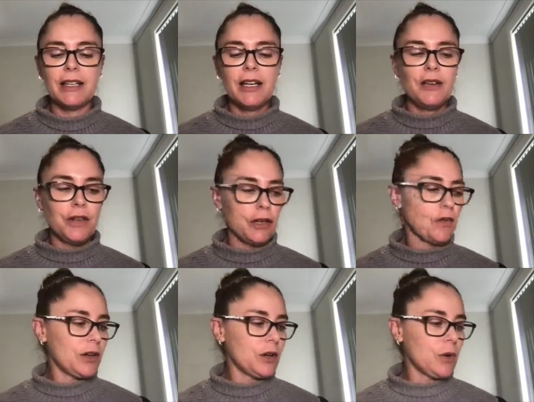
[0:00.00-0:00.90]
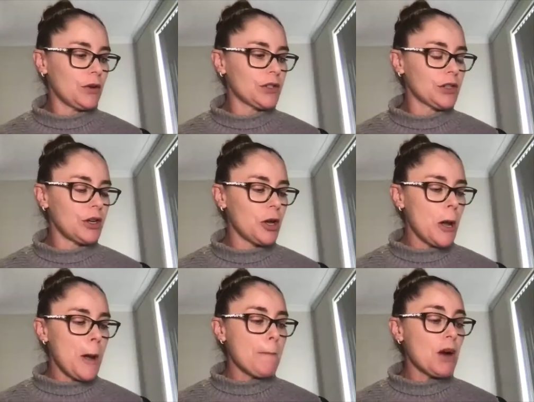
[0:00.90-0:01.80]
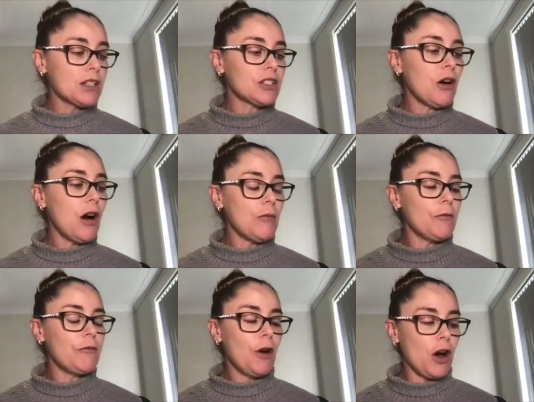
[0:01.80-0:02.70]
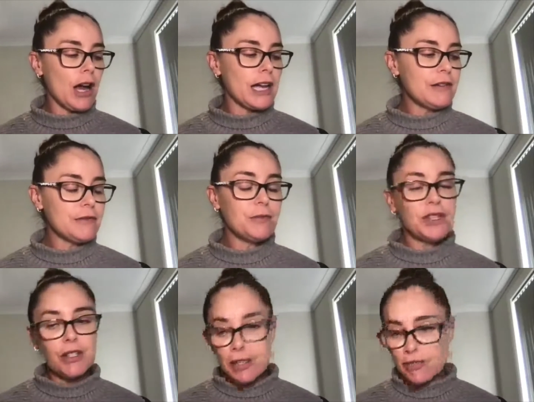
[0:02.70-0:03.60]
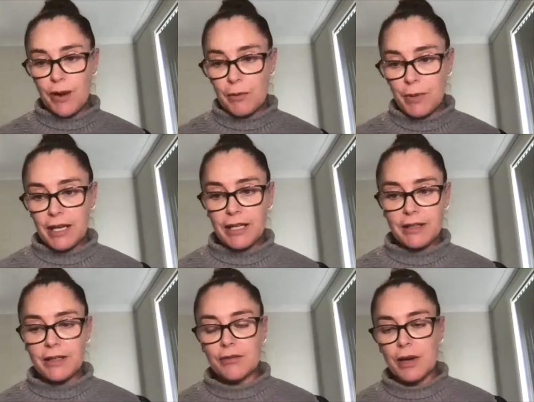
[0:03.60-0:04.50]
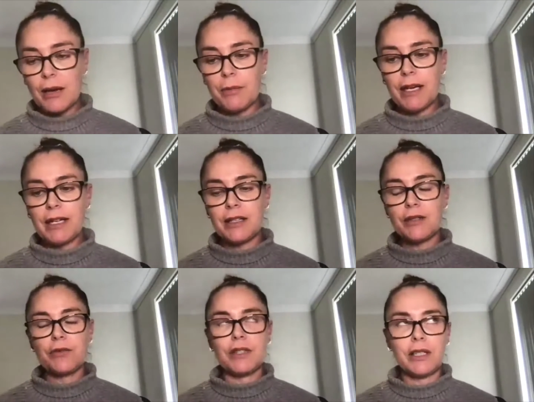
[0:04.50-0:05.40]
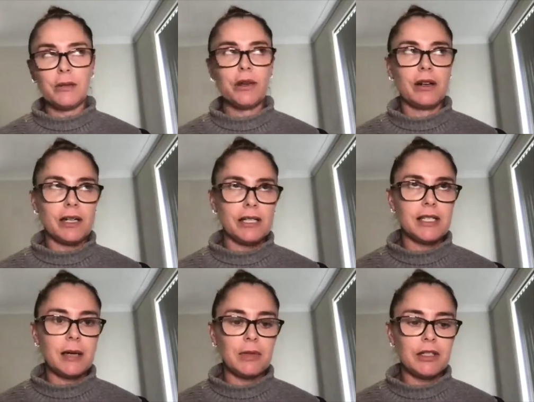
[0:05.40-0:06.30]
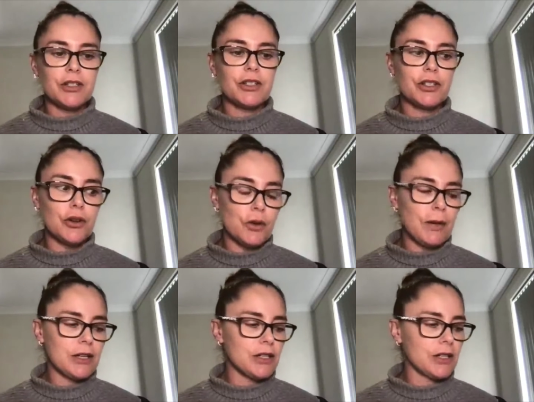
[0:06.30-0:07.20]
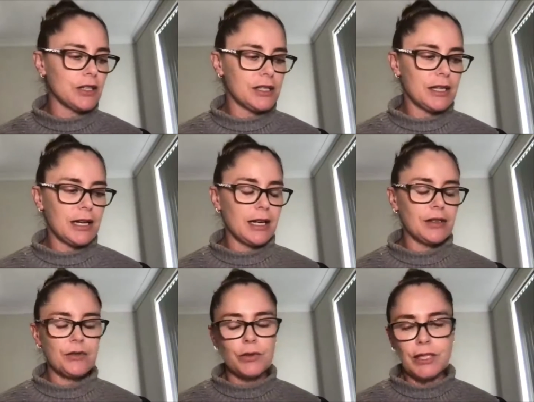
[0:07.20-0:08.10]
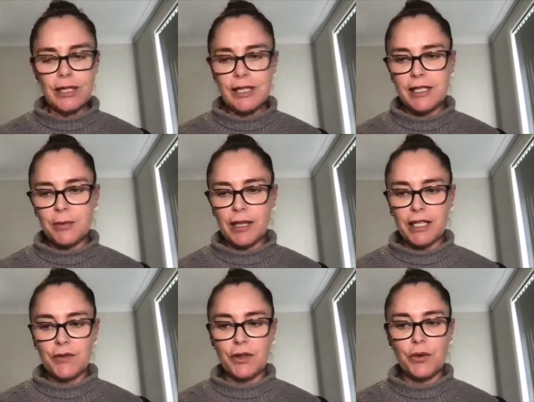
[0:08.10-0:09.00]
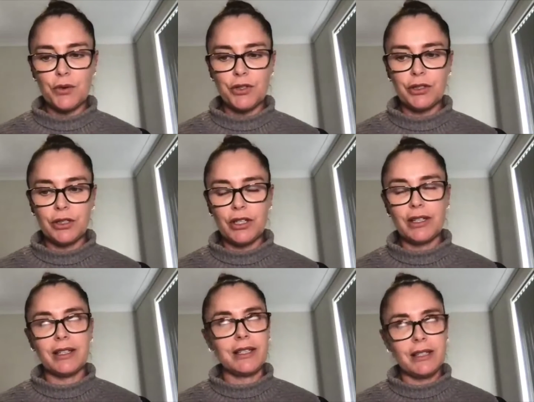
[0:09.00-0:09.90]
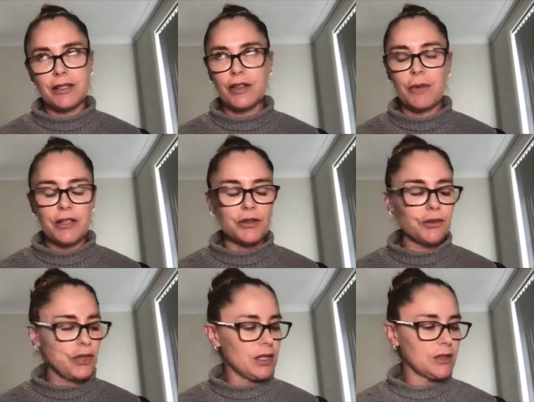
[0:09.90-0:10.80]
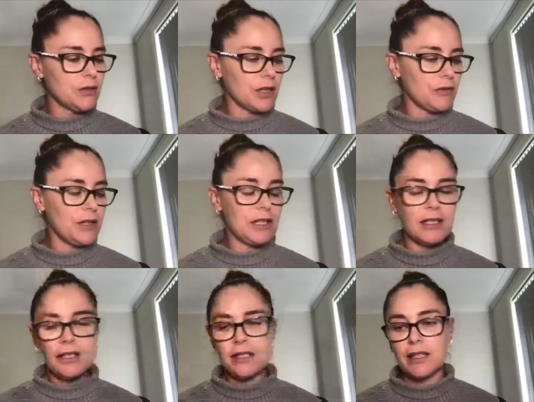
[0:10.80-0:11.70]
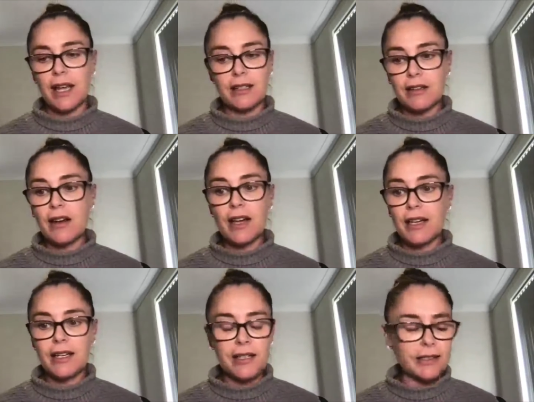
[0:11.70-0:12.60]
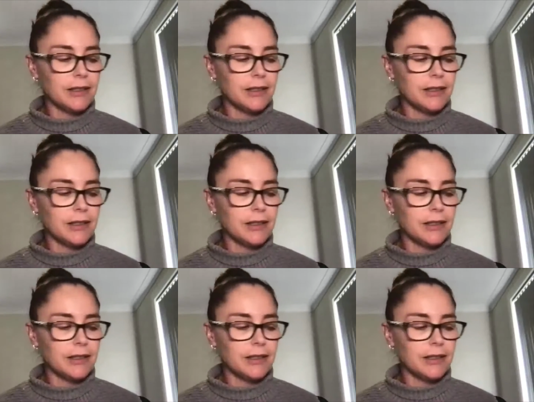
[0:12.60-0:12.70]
very, very well. So my top 5, besides round penning, so round penning's really where I establish so much, and it's a really easy place for the horse to learn and does so much good things for their fitness and anxiety and